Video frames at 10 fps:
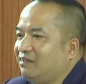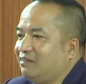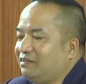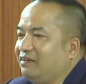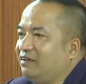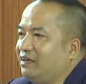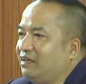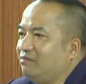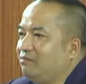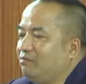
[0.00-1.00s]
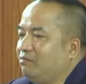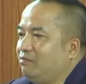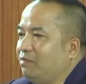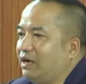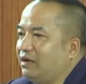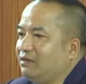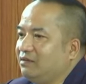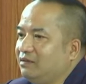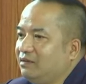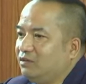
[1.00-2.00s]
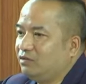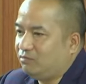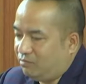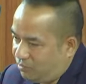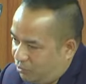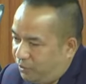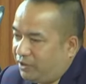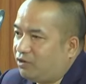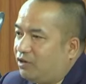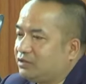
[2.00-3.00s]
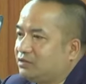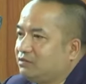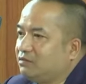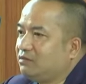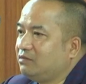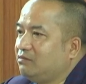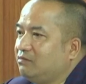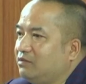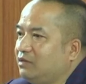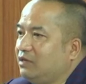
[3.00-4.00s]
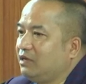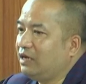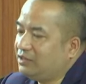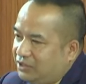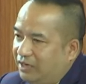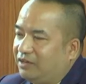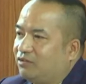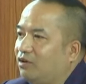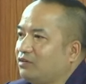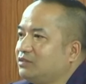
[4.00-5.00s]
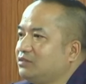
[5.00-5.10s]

thing again by doing drugs and selling drugs,